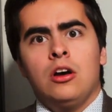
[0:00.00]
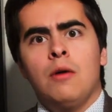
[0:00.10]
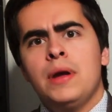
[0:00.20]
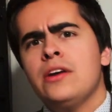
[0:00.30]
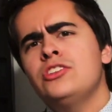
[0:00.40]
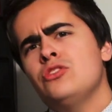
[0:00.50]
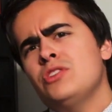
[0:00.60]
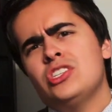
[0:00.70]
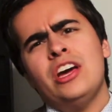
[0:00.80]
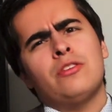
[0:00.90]
A marriage in
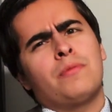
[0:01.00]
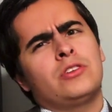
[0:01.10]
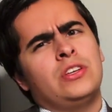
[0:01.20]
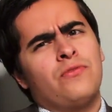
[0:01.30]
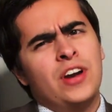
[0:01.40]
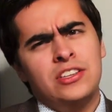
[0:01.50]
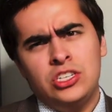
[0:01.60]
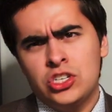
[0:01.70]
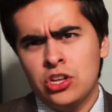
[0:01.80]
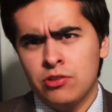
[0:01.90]
which neither person finds
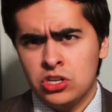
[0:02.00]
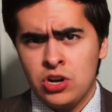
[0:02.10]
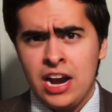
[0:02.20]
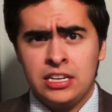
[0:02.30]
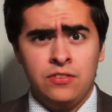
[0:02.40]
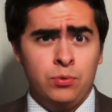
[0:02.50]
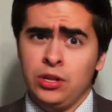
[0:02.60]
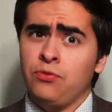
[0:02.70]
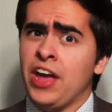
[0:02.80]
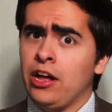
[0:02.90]
each other attractive
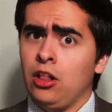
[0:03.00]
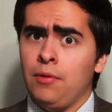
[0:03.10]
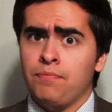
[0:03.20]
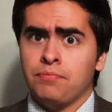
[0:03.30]
will fail.